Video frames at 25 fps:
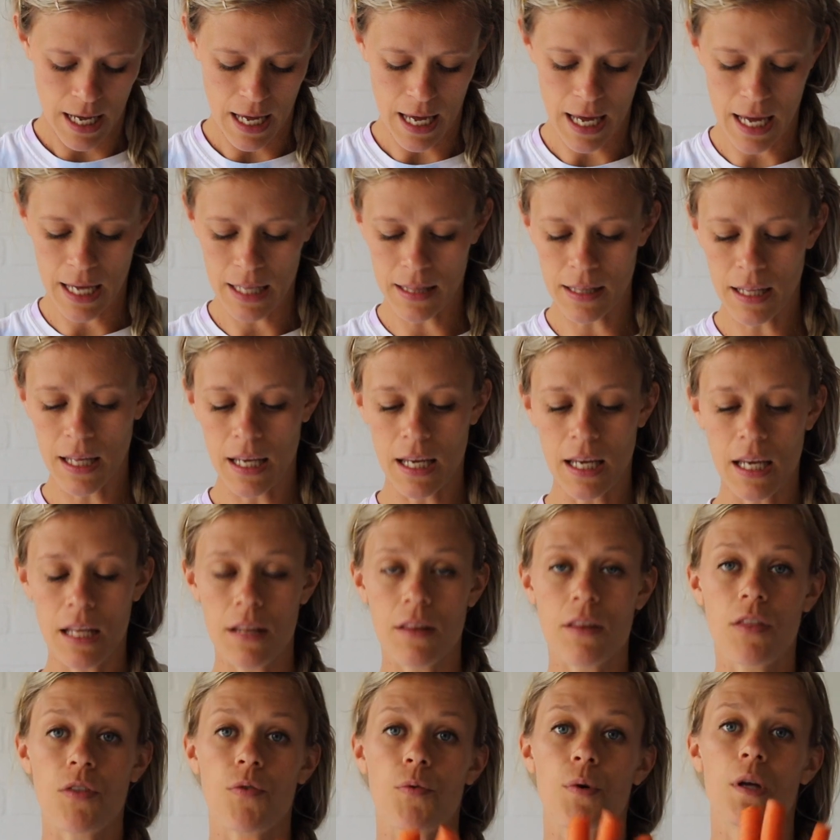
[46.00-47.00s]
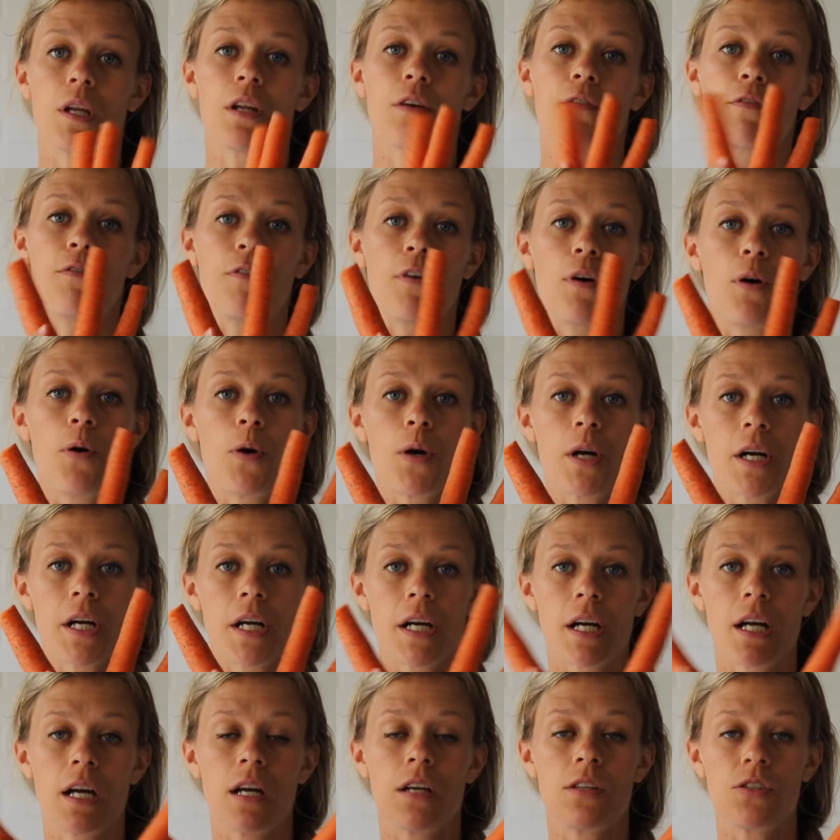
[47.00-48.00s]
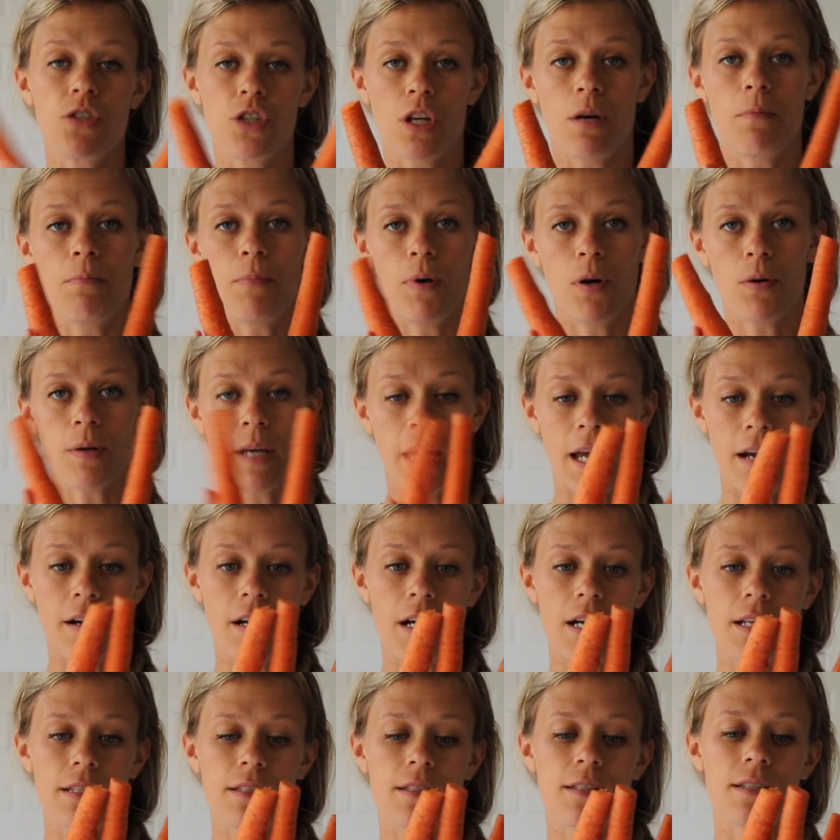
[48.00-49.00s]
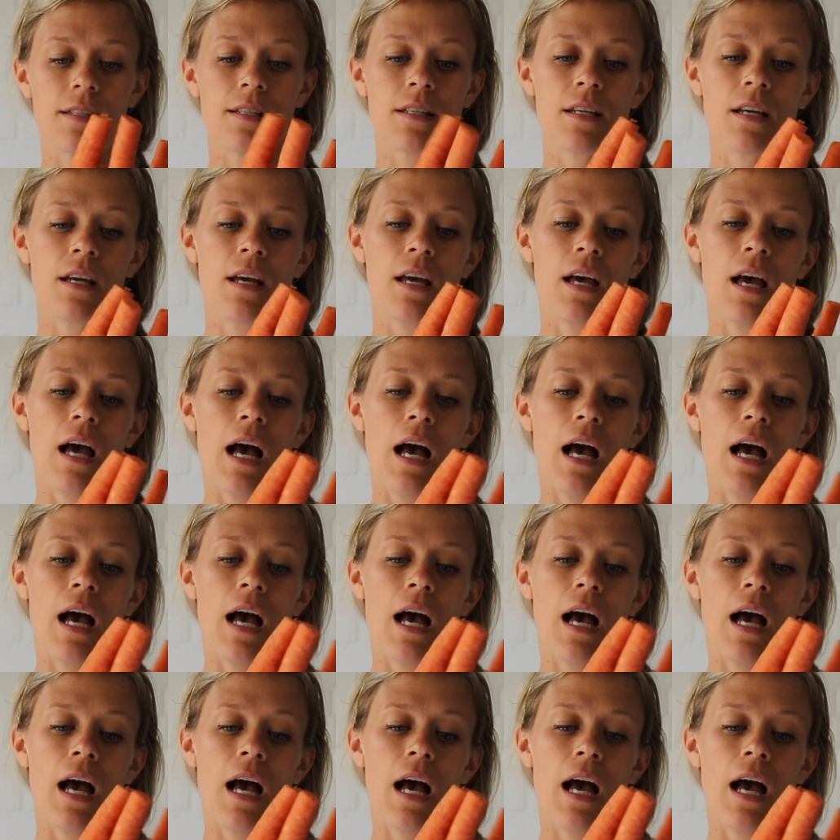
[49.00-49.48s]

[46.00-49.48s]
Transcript: and then 3 to 4 jumbo carrots.